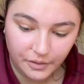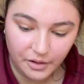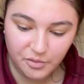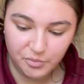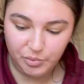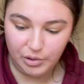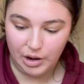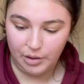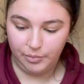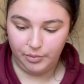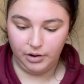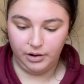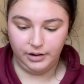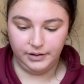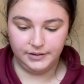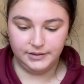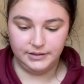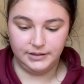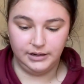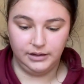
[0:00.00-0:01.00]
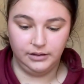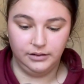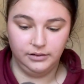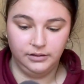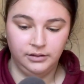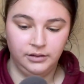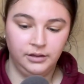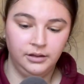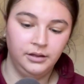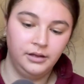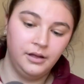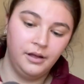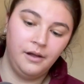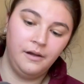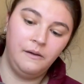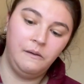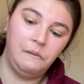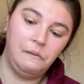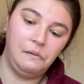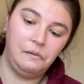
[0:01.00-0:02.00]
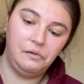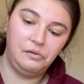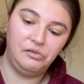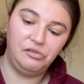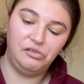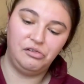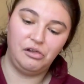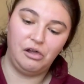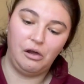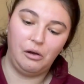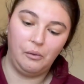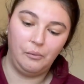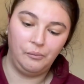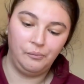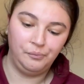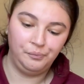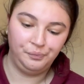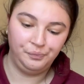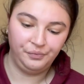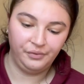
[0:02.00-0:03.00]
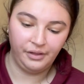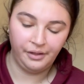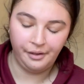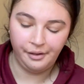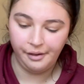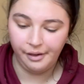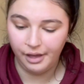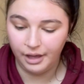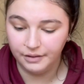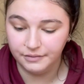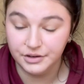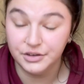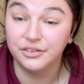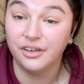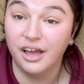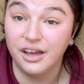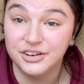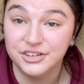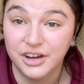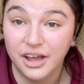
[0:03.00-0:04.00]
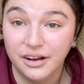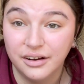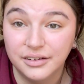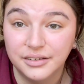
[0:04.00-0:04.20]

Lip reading: brow products still, so I have to use eyeshadow.